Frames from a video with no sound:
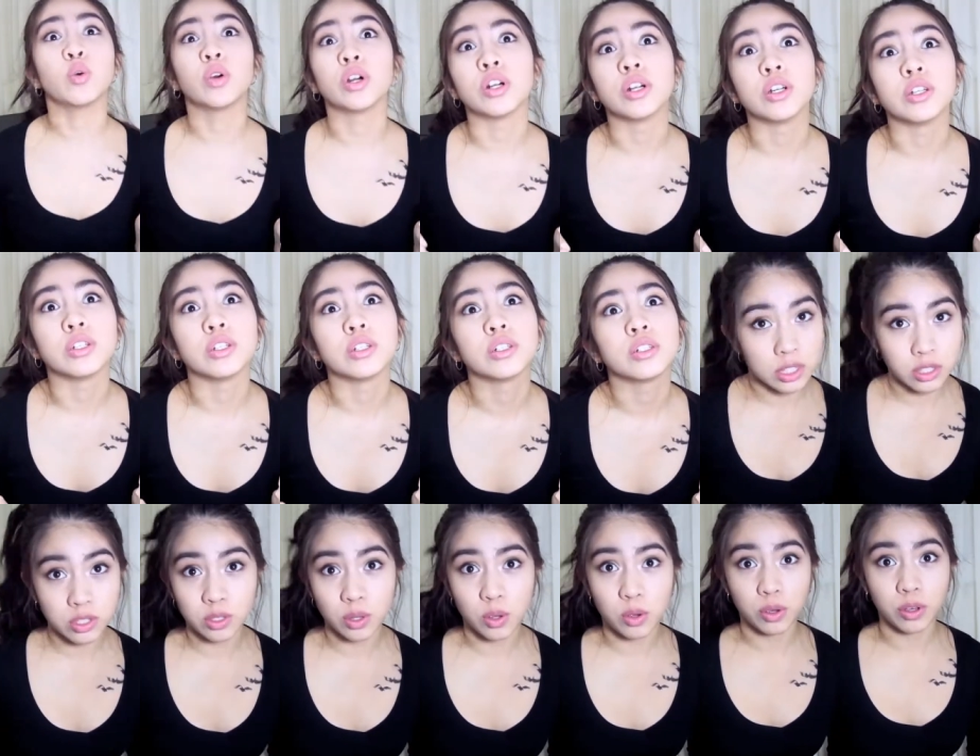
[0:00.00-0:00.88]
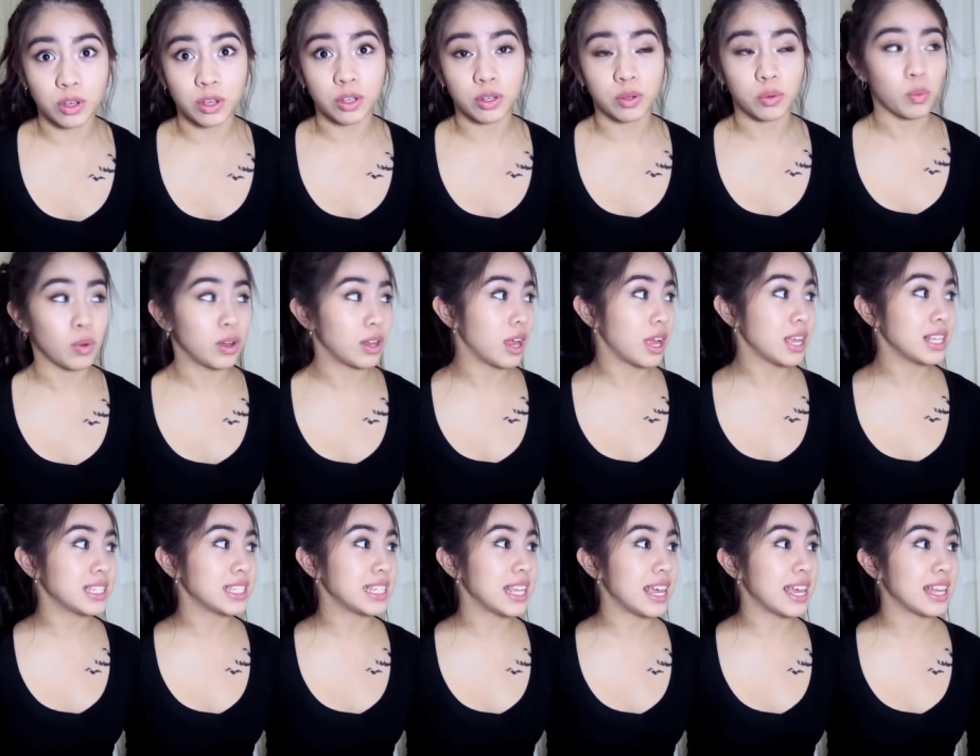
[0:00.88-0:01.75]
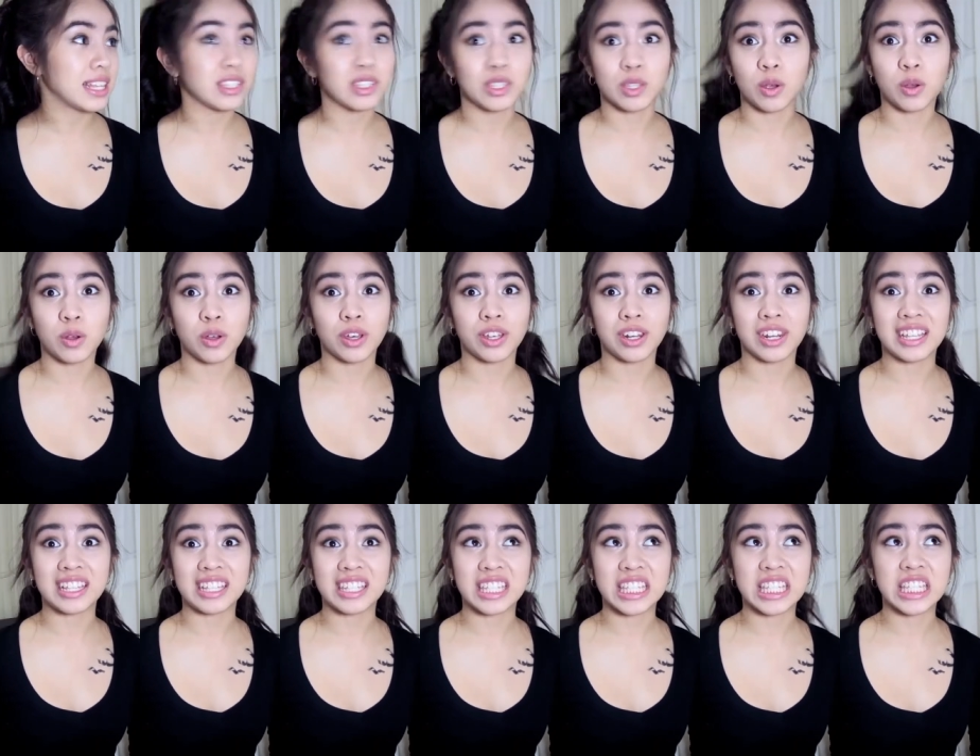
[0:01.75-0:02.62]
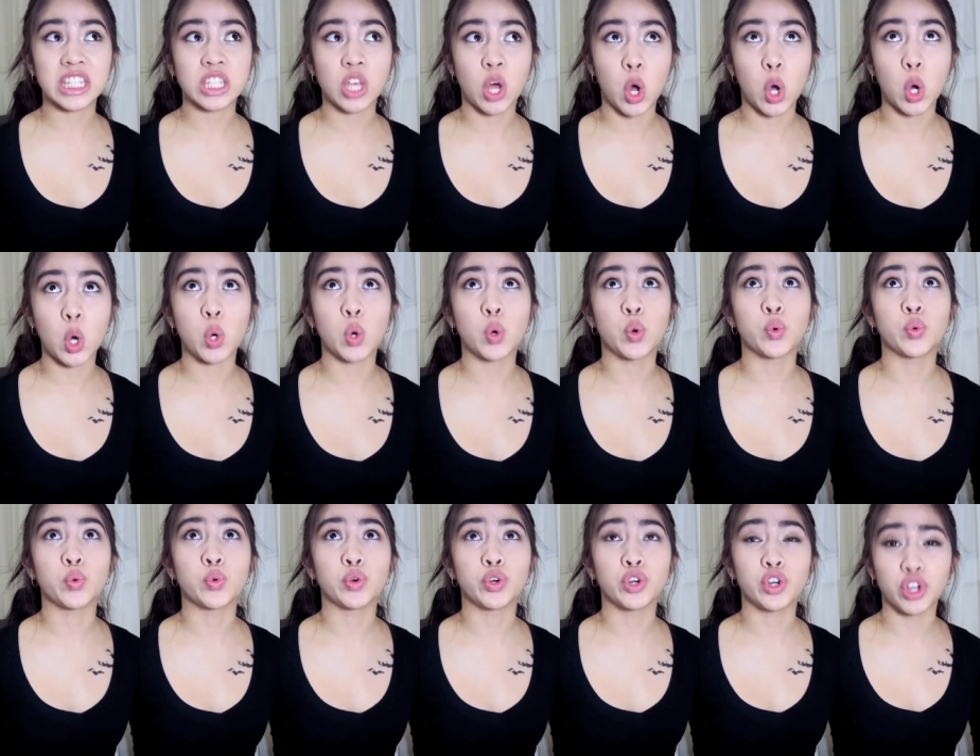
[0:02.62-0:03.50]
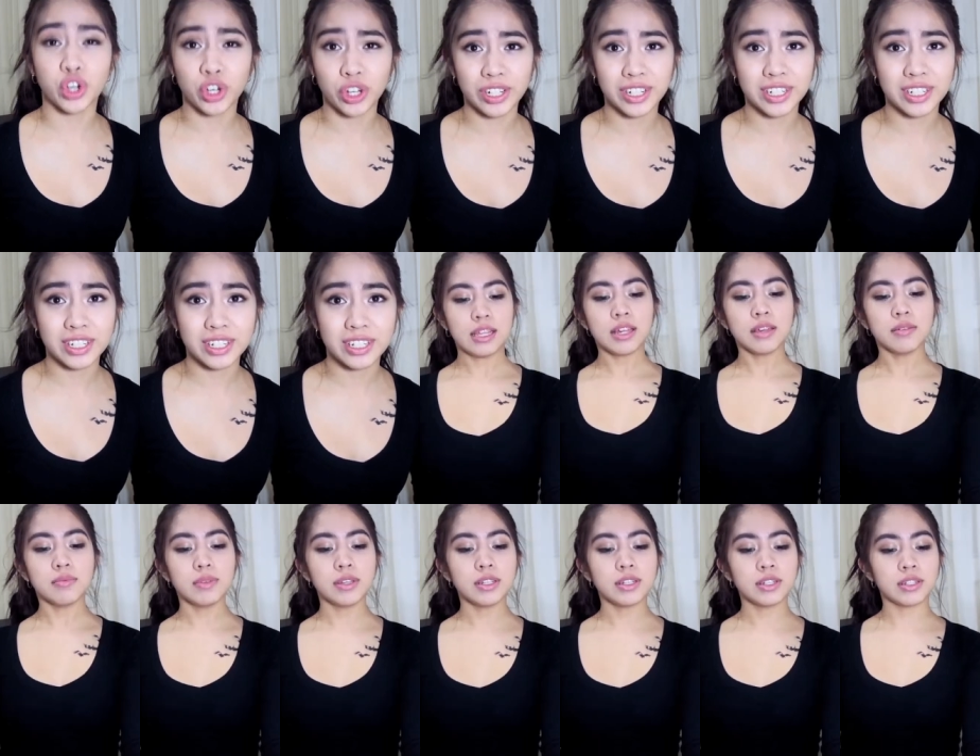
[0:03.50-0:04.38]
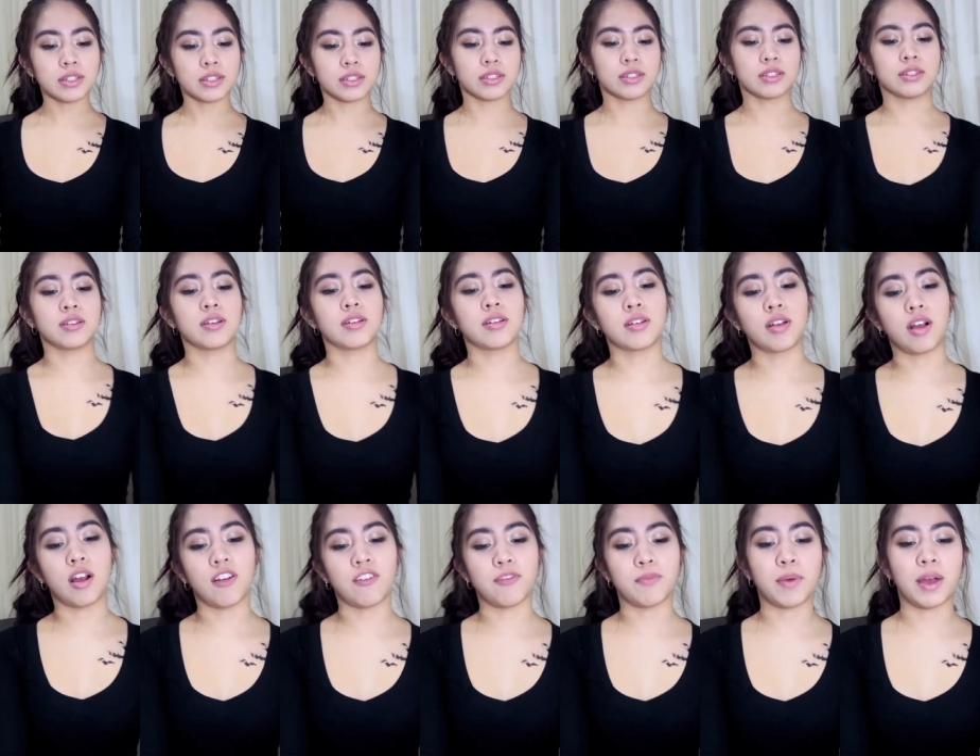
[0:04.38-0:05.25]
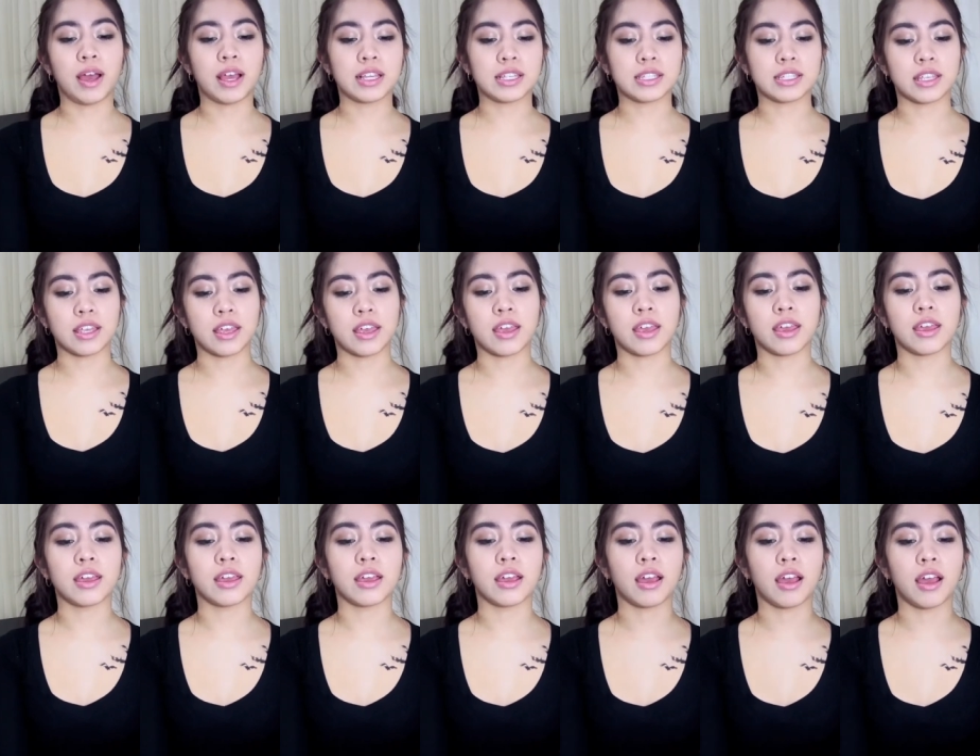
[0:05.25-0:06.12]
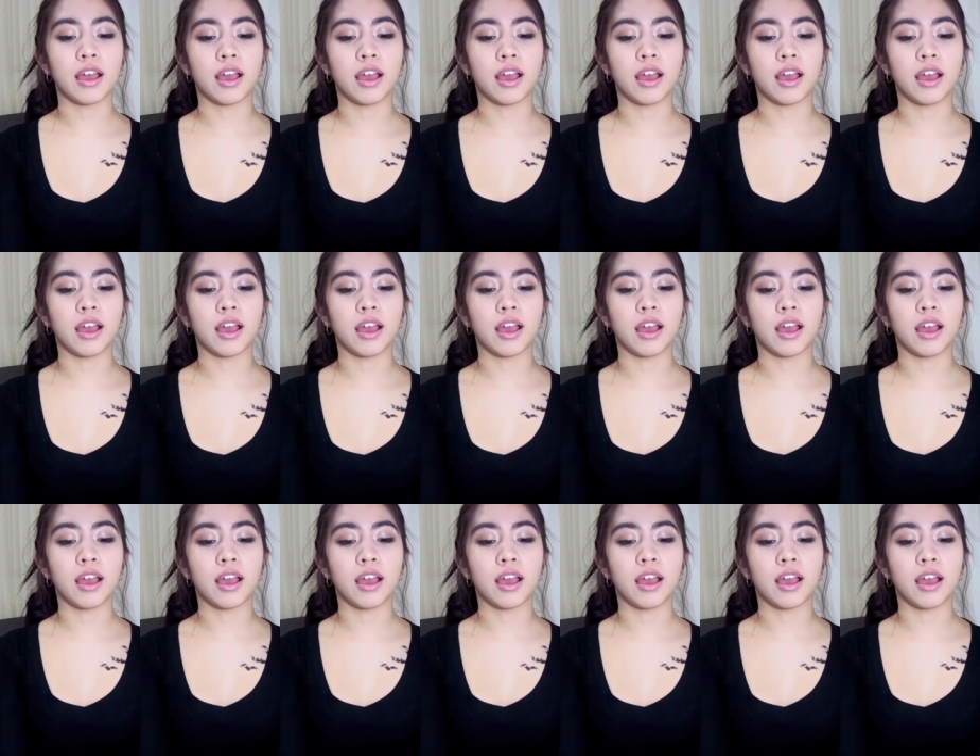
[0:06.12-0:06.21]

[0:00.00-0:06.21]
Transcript: so good. It's so good. When I say it's so good, it's so good. Let me just start off by saying